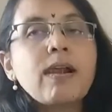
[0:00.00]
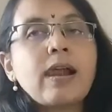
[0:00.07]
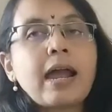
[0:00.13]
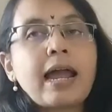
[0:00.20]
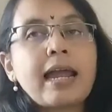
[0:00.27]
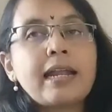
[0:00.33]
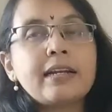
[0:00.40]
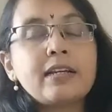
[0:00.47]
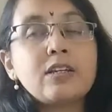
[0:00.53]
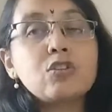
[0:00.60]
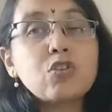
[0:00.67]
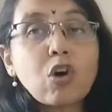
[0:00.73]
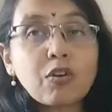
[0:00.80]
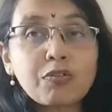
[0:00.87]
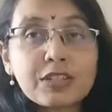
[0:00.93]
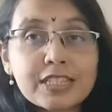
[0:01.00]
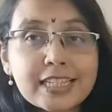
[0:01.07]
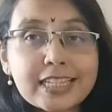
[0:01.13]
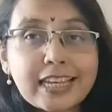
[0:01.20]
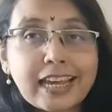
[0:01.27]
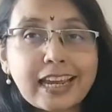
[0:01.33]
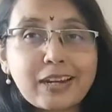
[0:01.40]
and is often
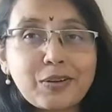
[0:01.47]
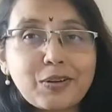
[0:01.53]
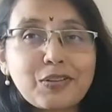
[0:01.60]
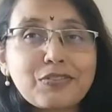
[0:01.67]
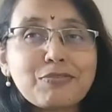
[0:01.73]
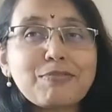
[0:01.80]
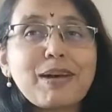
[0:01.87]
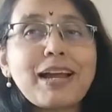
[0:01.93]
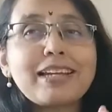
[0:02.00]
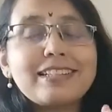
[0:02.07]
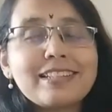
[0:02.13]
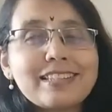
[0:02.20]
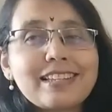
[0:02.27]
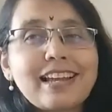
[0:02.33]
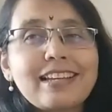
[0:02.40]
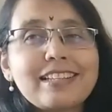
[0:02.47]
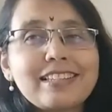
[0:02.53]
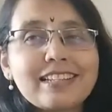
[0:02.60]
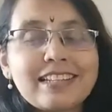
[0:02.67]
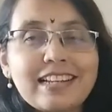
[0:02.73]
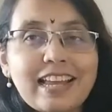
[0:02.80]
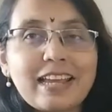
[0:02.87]
scared off by the size
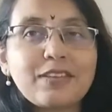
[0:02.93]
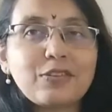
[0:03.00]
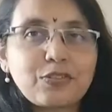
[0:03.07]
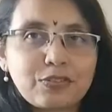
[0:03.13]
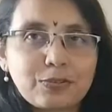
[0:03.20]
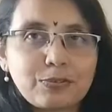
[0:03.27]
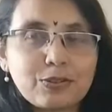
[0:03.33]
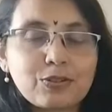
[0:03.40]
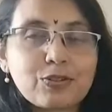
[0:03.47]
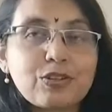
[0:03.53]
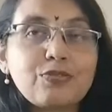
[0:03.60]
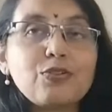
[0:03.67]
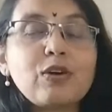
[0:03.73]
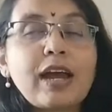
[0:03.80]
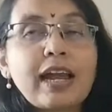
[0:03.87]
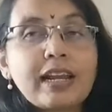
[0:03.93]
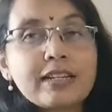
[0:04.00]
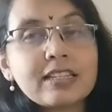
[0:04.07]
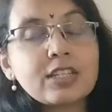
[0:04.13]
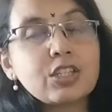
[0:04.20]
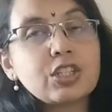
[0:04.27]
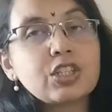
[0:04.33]
and length of the book. So if you
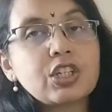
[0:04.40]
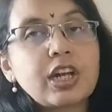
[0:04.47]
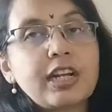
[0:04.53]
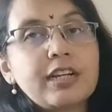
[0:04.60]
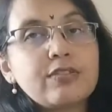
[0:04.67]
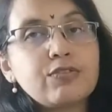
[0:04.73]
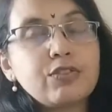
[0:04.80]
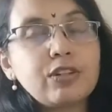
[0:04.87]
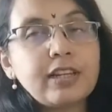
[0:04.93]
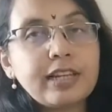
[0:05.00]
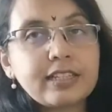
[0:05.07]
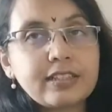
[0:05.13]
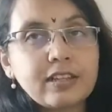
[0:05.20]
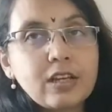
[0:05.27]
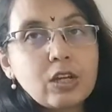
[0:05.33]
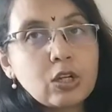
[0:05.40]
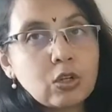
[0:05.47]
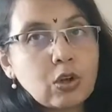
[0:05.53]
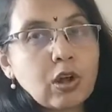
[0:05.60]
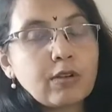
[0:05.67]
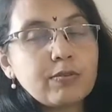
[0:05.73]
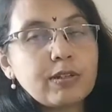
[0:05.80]
hand such a child a full-length
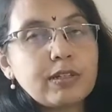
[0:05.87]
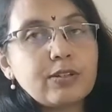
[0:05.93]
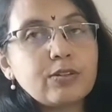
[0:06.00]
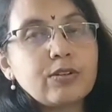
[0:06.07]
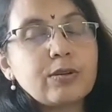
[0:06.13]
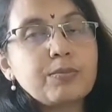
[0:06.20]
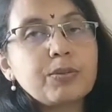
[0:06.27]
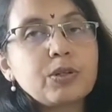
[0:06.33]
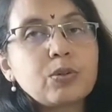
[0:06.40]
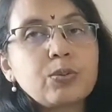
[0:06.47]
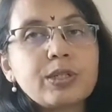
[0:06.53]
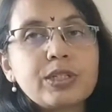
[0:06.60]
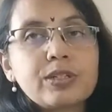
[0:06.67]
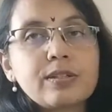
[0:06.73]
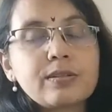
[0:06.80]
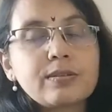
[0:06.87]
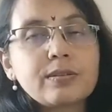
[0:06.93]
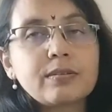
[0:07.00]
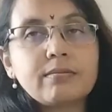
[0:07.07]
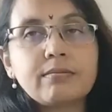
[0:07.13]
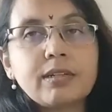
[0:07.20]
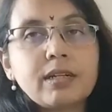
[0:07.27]
novel, a book which is
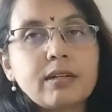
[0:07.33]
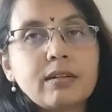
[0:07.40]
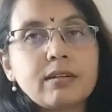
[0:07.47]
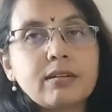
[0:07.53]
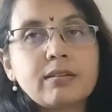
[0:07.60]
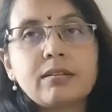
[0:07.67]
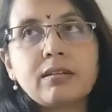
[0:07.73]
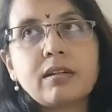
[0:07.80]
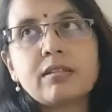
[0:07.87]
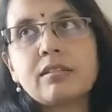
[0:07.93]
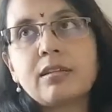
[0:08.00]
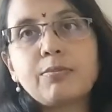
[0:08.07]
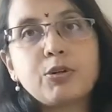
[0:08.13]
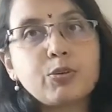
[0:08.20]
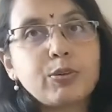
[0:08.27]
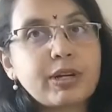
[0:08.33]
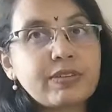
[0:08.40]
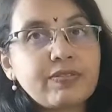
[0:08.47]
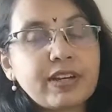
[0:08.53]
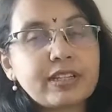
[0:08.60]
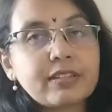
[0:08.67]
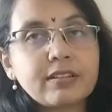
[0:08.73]
say about
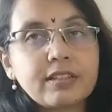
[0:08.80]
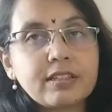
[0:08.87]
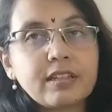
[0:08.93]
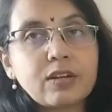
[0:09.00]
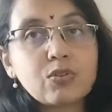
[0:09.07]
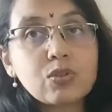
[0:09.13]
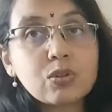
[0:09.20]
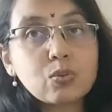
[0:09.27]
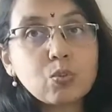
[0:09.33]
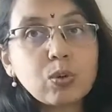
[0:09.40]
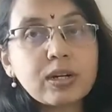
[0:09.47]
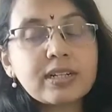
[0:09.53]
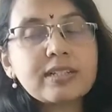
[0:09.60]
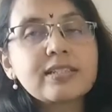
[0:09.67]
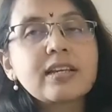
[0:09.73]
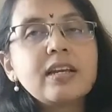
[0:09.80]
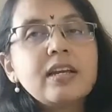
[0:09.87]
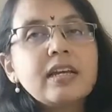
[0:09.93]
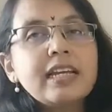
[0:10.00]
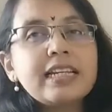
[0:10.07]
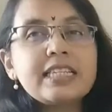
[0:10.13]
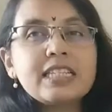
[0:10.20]
25,000-30,000 words,
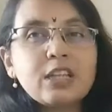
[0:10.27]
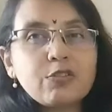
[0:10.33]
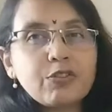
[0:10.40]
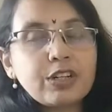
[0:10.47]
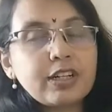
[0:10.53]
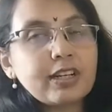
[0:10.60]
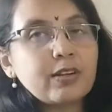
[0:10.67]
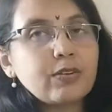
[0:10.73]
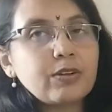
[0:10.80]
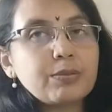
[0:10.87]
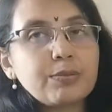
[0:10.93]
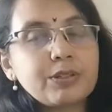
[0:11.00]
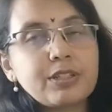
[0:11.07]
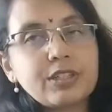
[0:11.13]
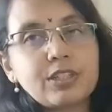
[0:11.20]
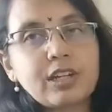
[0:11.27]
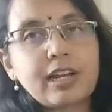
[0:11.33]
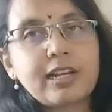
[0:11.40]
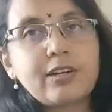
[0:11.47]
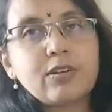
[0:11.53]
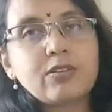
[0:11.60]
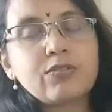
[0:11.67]
it's definitely going to put the
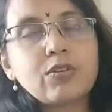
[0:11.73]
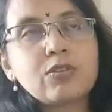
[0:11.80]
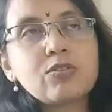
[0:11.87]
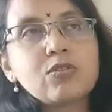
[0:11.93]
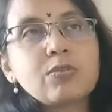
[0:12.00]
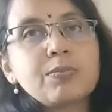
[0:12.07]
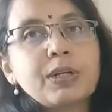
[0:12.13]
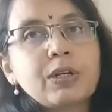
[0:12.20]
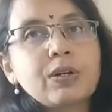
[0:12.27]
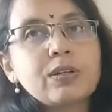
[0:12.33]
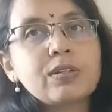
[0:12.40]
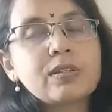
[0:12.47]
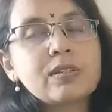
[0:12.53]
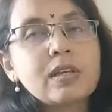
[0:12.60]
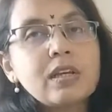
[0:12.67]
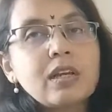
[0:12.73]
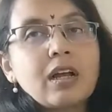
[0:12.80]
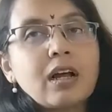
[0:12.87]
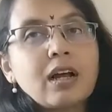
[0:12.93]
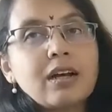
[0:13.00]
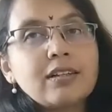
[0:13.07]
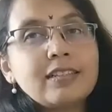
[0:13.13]
child off. Also because
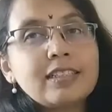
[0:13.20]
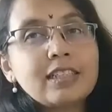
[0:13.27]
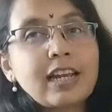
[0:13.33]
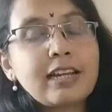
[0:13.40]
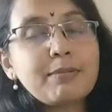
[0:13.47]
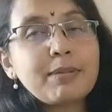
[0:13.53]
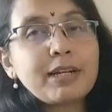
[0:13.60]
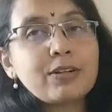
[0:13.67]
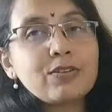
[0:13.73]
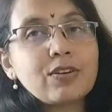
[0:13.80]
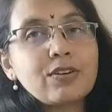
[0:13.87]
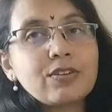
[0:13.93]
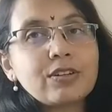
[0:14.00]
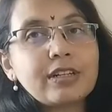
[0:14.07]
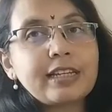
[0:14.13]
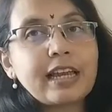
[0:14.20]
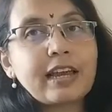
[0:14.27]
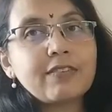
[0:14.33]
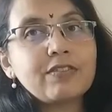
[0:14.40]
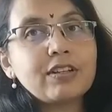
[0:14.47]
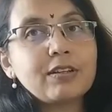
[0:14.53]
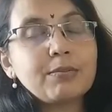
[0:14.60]
the child might not really
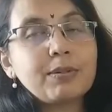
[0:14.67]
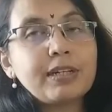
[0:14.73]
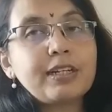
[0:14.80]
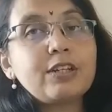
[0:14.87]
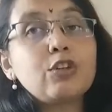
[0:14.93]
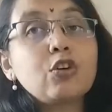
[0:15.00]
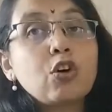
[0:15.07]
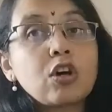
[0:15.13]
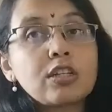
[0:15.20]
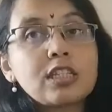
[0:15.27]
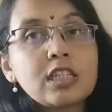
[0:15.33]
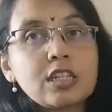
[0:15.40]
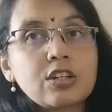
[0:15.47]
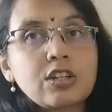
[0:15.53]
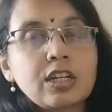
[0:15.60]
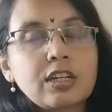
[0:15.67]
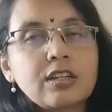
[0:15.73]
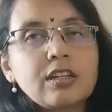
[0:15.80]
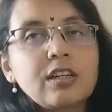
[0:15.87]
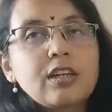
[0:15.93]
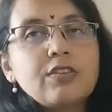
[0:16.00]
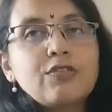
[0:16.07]
have the ability to concentrate
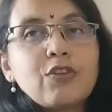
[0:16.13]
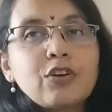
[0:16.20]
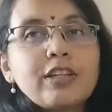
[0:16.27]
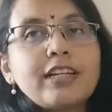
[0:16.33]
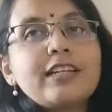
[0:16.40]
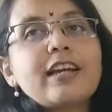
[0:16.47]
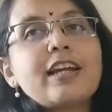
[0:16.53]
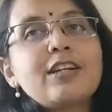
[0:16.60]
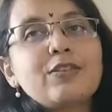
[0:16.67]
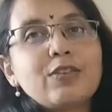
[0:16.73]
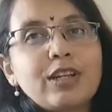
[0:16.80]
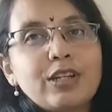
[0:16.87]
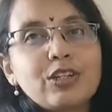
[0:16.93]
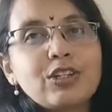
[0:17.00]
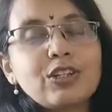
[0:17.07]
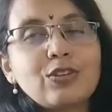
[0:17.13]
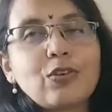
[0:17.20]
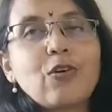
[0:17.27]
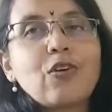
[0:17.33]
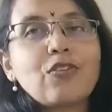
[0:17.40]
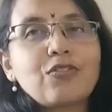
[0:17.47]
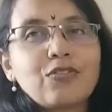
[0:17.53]
for the entire duration
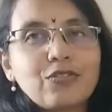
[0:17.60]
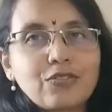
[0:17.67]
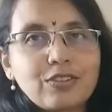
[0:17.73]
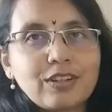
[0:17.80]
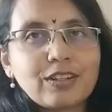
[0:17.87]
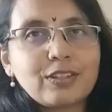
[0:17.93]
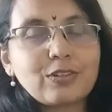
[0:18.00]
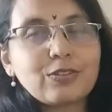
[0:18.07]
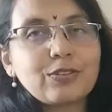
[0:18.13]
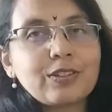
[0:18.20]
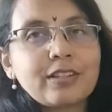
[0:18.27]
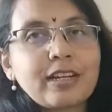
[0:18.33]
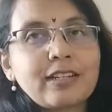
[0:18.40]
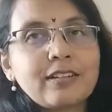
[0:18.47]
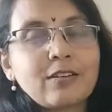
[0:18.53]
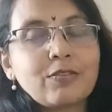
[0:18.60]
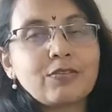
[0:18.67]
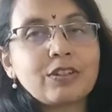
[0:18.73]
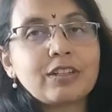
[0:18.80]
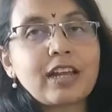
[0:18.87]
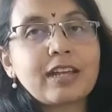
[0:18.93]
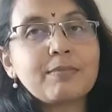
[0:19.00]
of
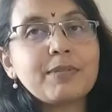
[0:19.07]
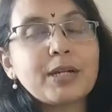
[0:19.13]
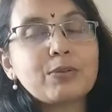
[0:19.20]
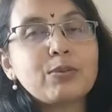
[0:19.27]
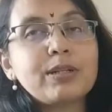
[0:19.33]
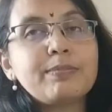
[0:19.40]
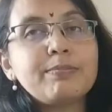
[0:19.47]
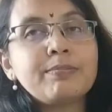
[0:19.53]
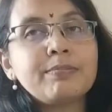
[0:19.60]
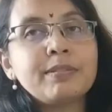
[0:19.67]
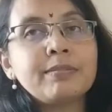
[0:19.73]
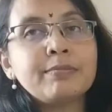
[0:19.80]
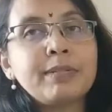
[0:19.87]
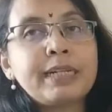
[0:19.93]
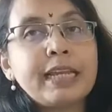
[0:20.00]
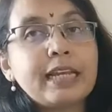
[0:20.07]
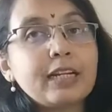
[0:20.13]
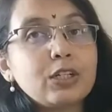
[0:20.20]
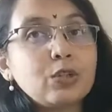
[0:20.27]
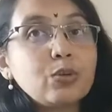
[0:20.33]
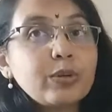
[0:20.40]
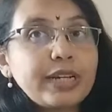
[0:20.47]
the time that will be
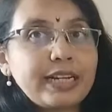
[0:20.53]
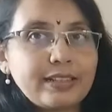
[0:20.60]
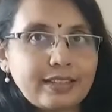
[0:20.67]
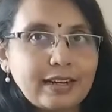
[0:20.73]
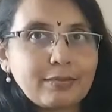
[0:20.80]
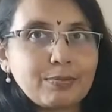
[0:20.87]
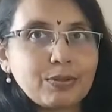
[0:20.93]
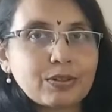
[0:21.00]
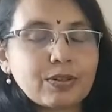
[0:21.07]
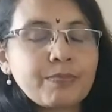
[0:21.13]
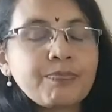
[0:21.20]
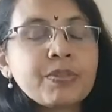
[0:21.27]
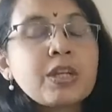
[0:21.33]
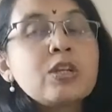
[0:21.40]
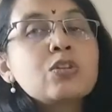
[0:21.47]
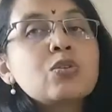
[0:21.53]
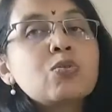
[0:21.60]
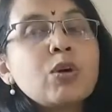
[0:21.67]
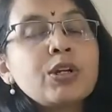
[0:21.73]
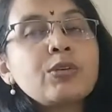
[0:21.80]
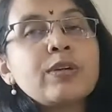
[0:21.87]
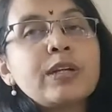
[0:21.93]
taken to read that book. So
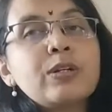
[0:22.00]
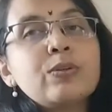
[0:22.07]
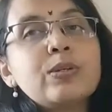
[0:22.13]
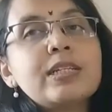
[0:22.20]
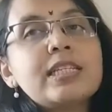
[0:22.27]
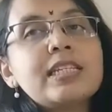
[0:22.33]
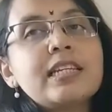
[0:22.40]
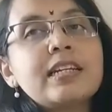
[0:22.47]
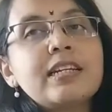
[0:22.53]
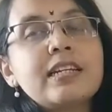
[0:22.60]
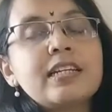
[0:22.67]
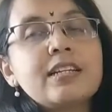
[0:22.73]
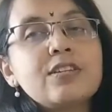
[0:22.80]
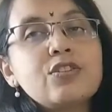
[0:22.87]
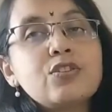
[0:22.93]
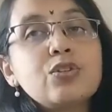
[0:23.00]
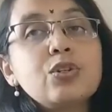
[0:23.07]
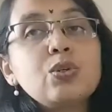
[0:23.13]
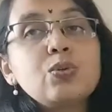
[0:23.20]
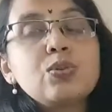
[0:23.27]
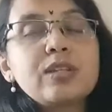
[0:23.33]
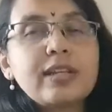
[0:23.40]
what you can do instead is to
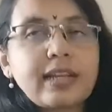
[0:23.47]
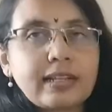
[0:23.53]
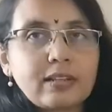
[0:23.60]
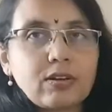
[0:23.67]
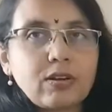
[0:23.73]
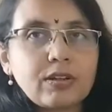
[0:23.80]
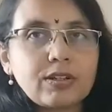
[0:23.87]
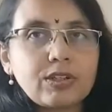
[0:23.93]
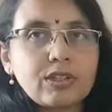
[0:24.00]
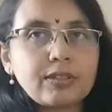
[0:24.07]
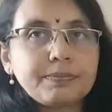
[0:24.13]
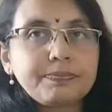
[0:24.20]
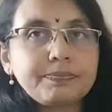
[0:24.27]
use an anthology.